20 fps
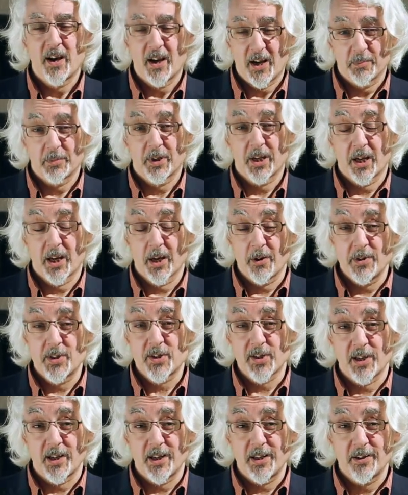And I'm going to go
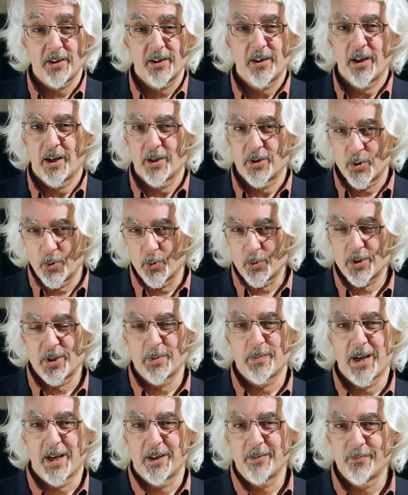inside and talk to
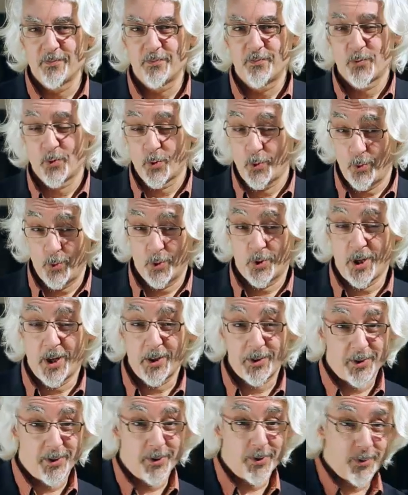the man who
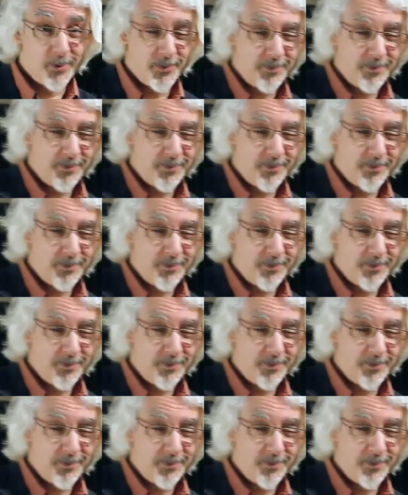started it